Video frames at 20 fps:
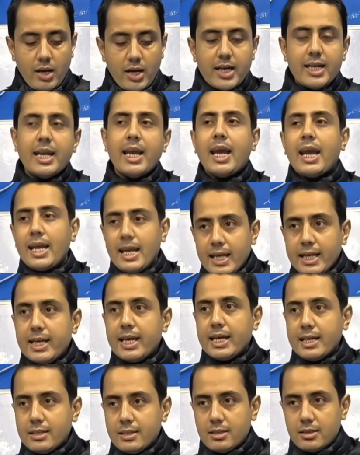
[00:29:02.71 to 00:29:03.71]
In any
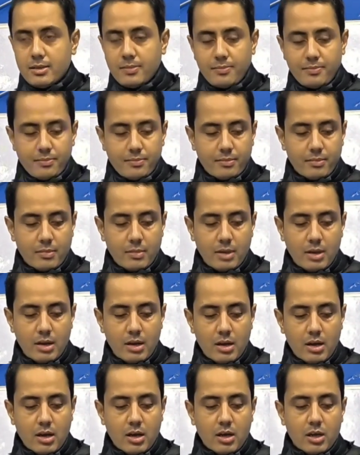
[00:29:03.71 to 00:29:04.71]
case,
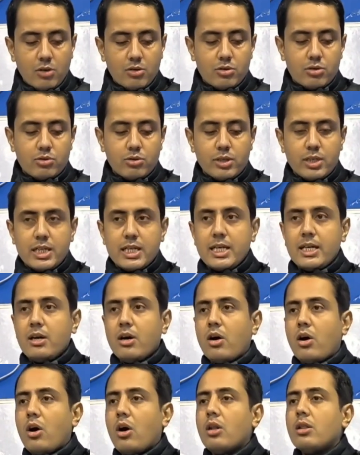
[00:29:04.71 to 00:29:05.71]
you should read
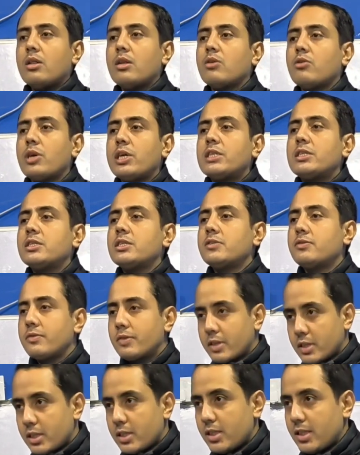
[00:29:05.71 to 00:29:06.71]
all the questions
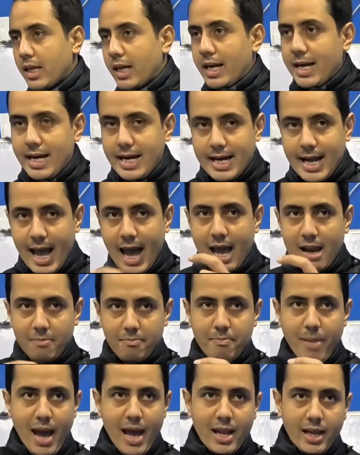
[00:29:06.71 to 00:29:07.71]
first, the
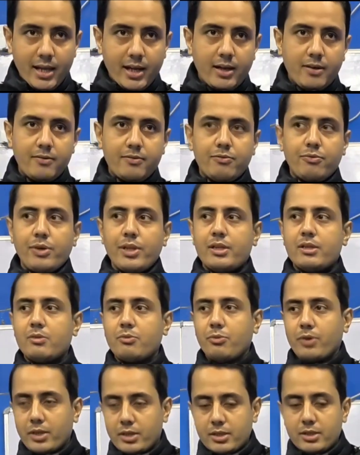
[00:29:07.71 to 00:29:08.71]
entire paragraph with
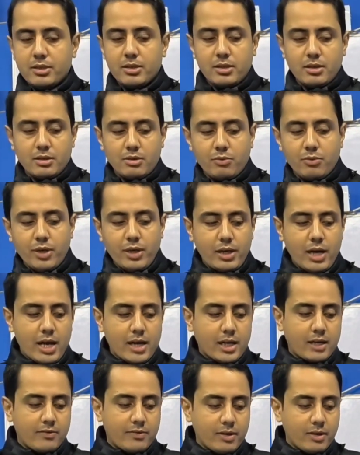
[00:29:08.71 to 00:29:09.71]
which we
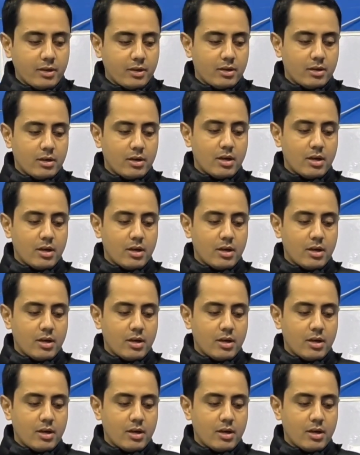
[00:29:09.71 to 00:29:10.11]
are given,